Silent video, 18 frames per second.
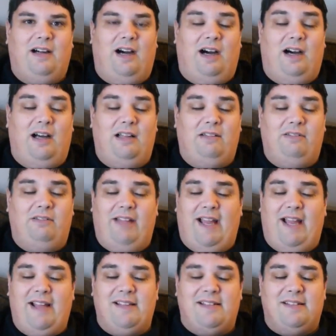Uh,
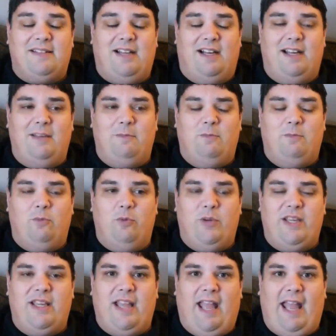last time
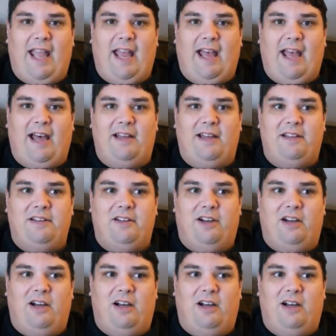we had
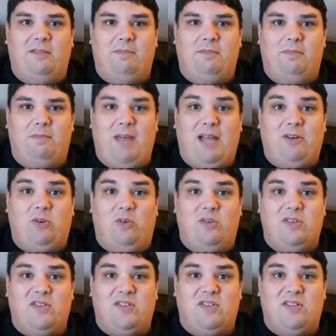uh,
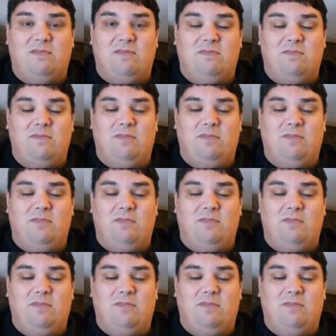medals.